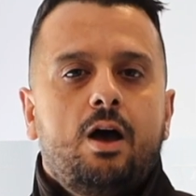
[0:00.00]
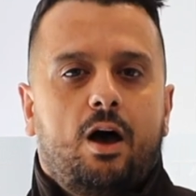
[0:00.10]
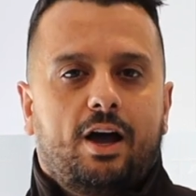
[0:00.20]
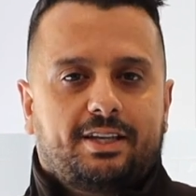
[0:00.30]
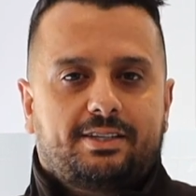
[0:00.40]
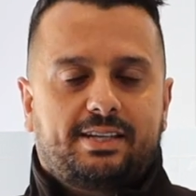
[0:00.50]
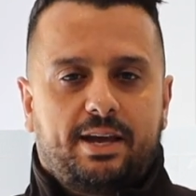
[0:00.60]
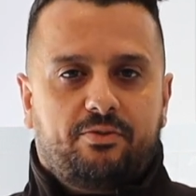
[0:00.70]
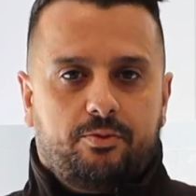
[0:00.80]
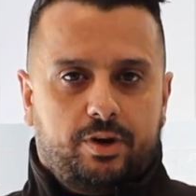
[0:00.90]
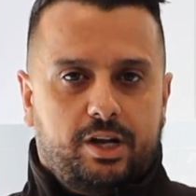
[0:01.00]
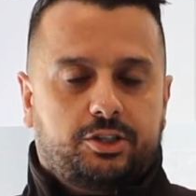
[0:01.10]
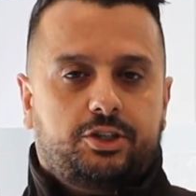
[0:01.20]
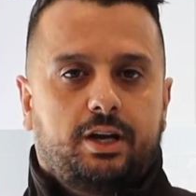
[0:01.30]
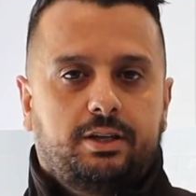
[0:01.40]
Hi, it's Sam from Reno
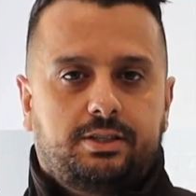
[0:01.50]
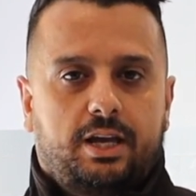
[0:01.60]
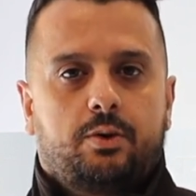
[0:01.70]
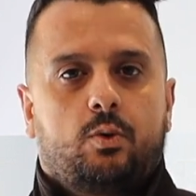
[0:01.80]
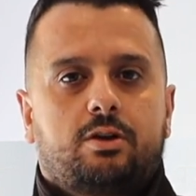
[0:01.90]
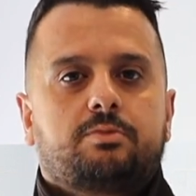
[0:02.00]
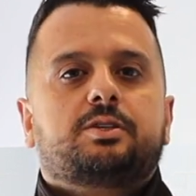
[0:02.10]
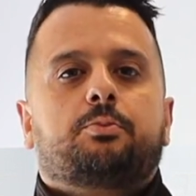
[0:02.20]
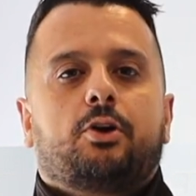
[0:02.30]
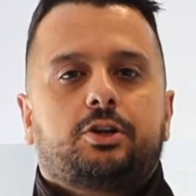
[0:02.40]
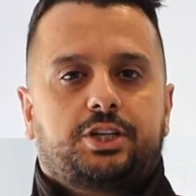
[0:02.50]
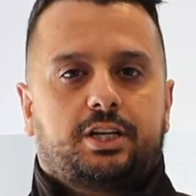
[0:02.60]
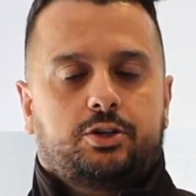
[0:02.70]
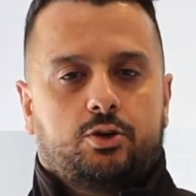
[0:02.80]
Trades and welcome to Project